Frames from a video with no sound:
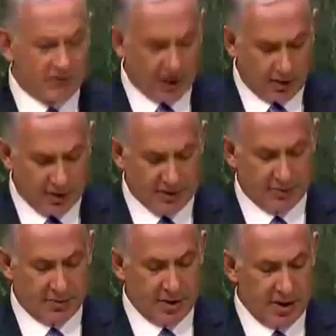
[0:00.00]
of
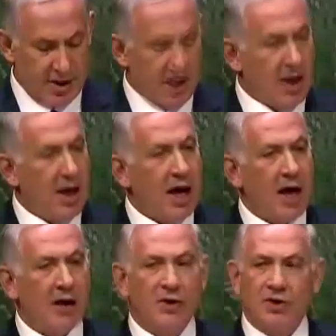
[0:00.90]
terrorism
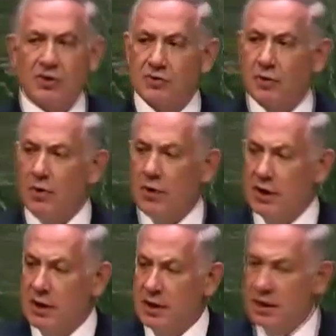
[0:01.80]
and
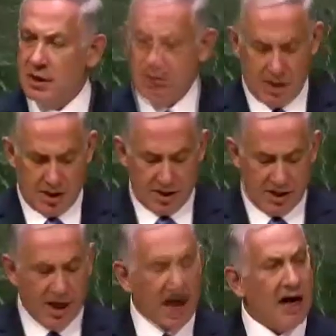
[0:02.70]
destroy
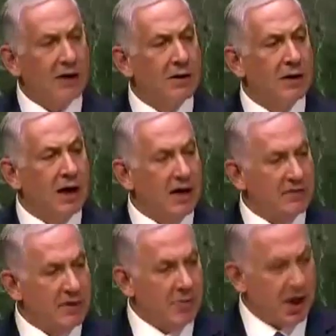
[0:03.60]
the idol
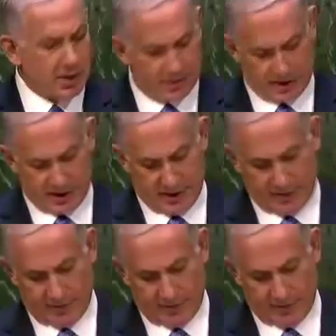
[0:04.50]
of democracy.